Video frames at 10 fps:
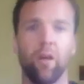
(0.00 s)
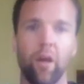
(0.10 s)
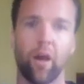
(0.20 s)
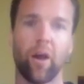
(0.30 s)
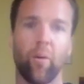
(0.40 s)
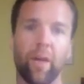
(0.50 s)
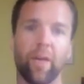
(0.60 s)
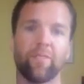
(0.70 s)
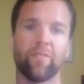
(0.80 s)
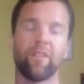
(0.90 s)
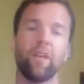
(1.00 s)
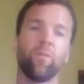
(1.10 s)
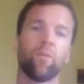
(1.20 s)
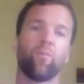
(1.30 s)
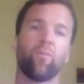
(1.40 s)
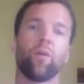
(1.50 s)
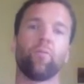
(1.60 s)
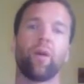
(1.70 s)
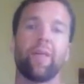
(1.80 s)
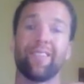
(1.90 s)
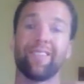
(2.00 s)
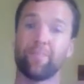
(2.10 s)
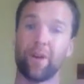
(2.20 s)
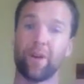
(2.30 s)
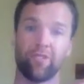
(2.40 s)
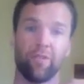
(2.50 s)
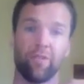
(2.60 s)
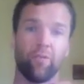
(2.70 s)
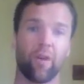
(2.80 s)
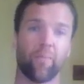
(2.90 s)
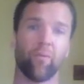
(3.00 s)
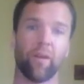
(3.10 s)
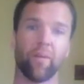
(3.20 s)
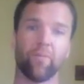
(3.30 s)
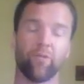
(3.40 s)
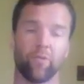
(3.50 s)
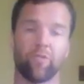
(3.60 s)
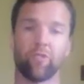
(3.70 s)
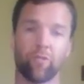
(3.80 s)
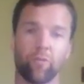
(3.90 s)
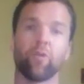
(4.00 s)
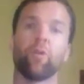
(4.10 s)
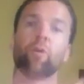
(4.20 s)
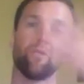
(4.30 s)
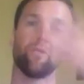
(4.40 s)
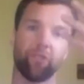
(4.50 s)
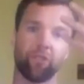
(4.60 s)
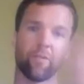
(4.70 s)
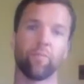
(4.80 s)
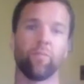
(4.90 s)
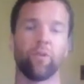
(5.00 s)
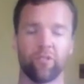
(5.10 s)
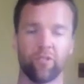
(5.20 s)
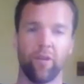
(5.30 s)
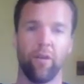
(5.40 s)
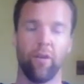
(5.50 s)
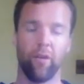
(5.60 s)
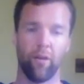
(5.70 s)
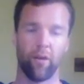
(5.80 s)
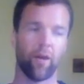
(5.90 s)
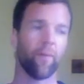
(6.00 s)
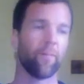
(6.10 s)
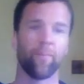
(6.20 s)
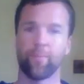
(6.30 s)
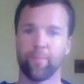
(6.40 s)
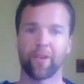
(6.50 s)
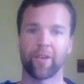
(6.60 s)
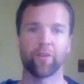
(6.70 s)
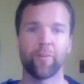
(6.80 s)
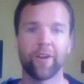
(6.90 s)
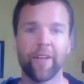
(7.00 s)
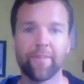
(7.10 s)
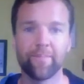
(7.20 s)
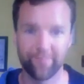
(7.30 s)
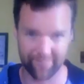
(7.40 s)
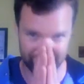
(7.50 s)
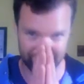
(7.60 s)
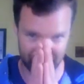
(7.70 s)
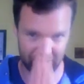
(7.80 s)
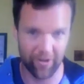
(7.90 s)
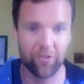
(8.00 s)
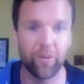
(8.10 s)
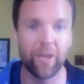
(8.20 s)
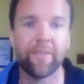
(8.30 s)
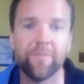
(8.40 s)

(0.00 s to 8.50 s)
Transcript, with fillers: uh, way of sitting with more breath, especially through the upper ribs, which is through your whole system, which um, makes for a better day. See you next week.